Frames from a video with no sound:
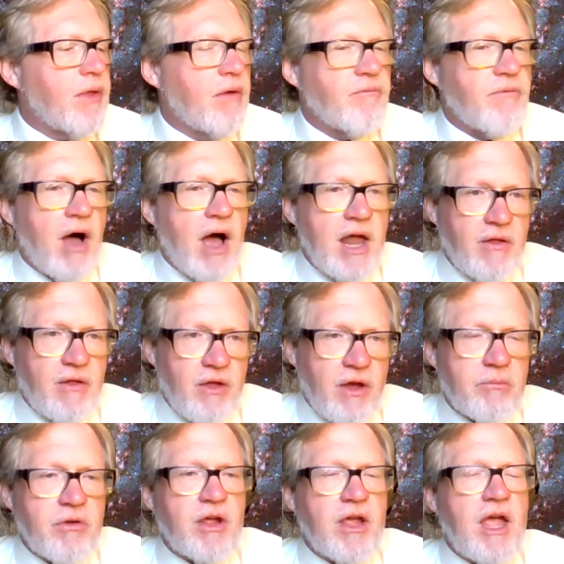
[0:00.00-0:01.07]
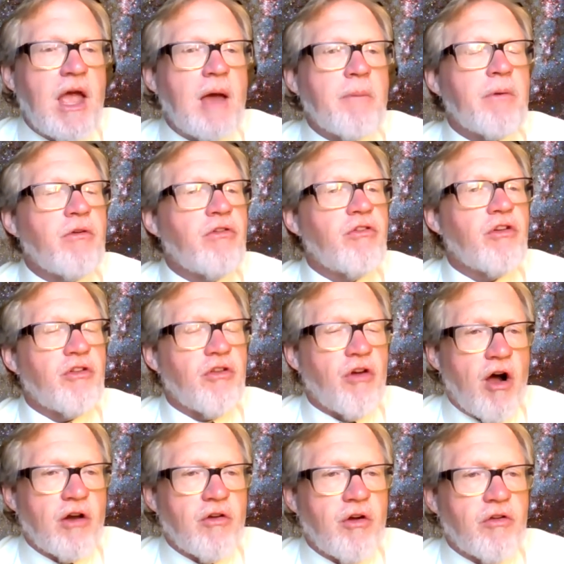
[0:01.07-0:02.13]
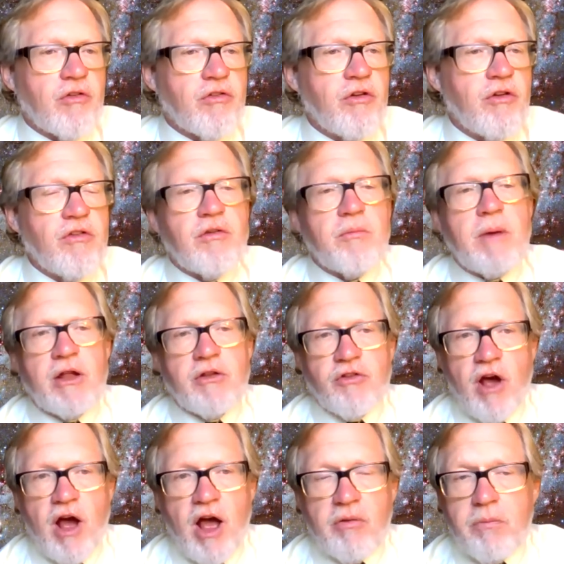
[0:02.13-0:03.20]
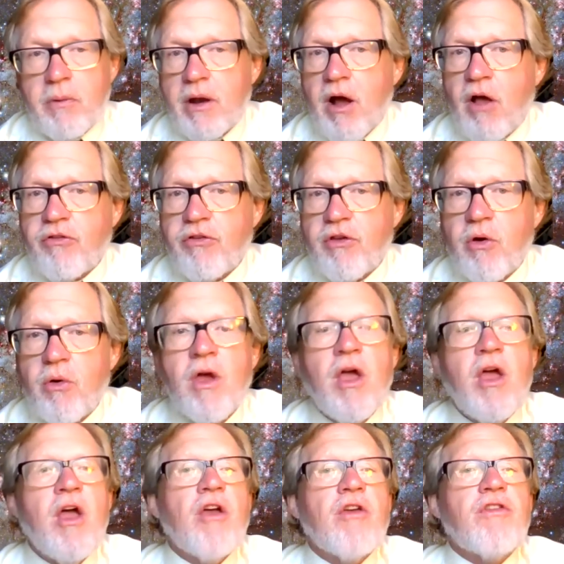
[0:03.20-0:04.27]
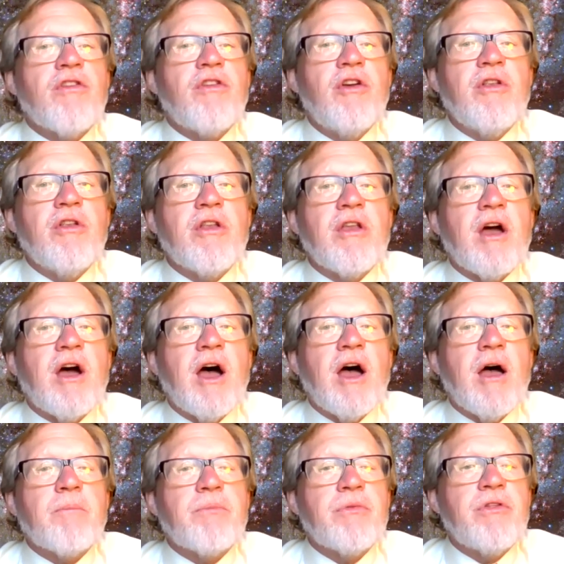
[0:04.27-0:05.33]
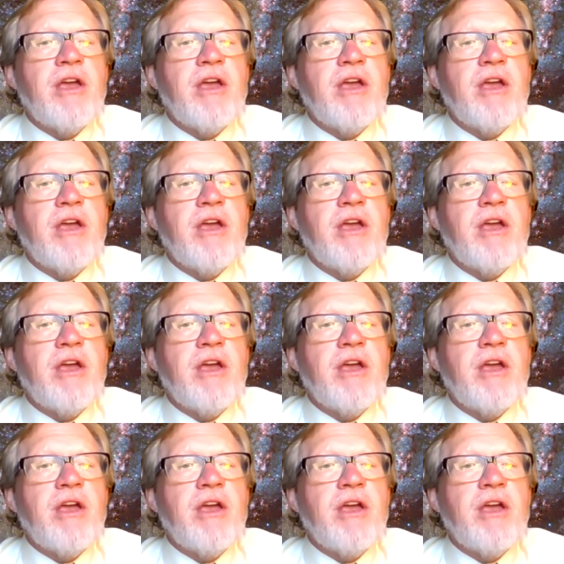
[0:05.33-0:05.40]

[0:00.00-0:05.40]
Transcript: inviting them to campus to talk to our students about jobs but also student uh,